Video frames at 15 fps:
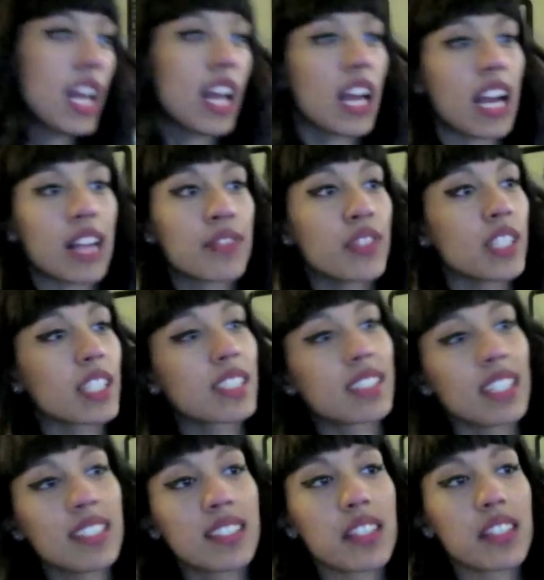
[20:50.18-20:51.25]
I feel like
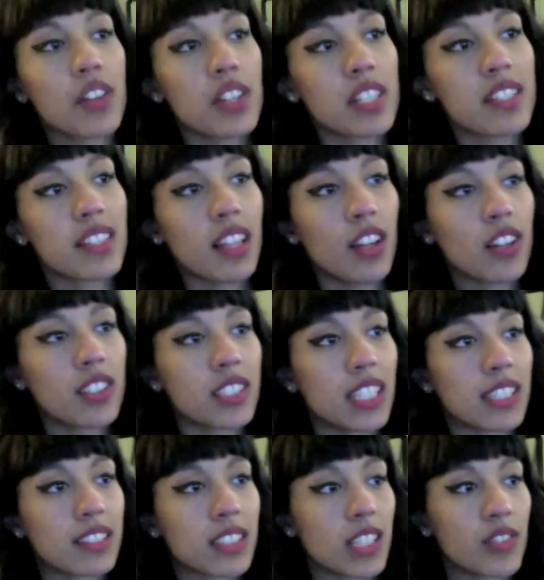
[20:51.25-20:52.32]
since they've already said all
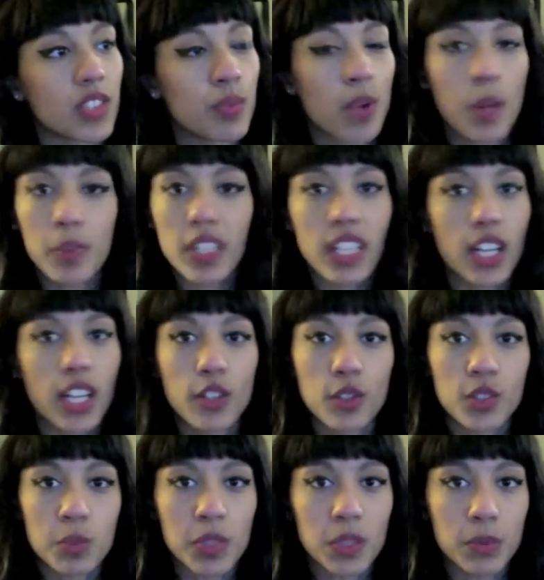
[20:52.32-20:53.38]
that stuff, it's probably none of
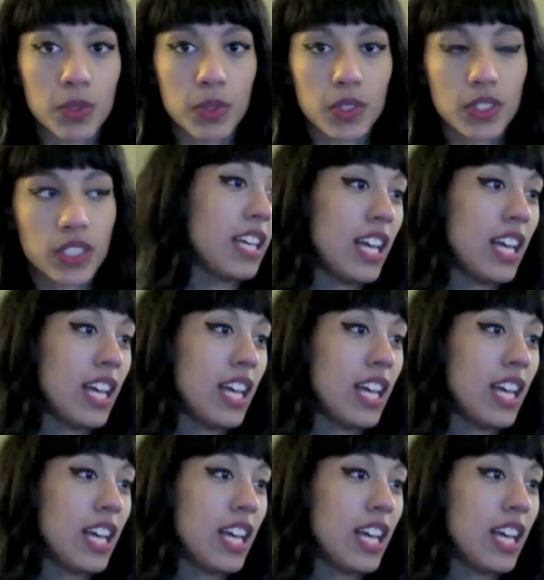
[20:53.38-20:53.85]
those people.